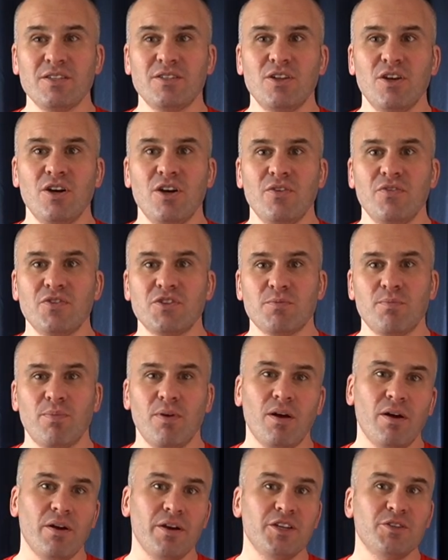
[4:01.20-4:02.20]
nerve
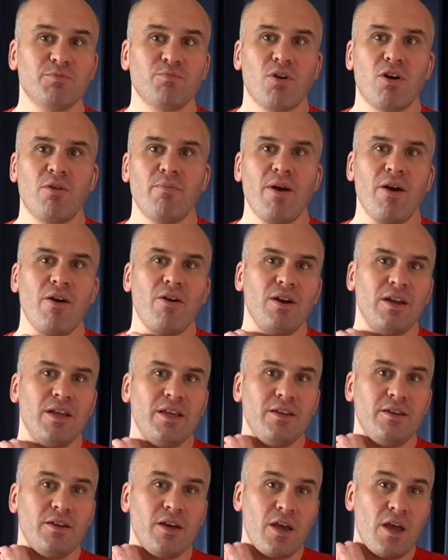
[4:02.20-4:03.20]
supplies
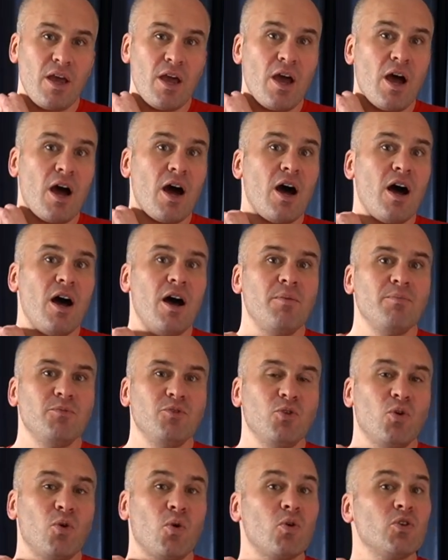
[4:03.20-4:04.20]
primarily
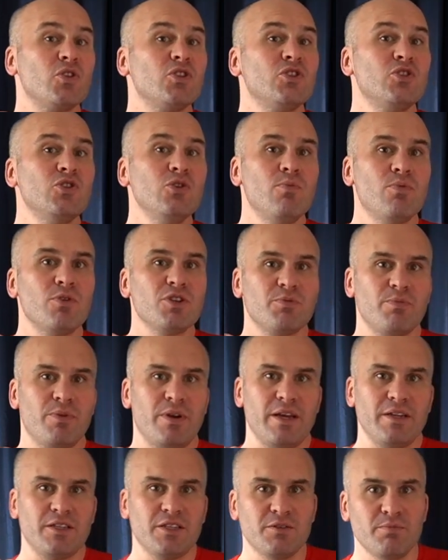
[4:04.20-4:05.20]
your
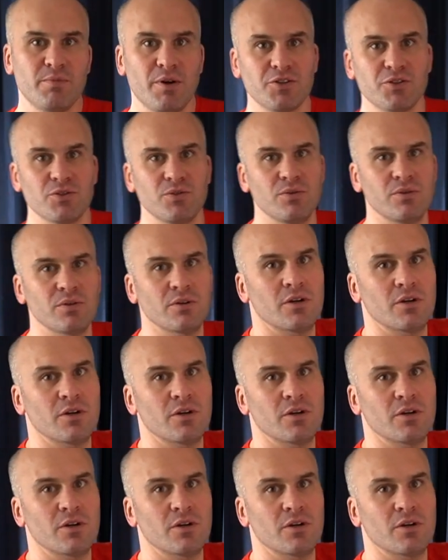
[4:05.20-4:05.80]
supraspinatus muscle,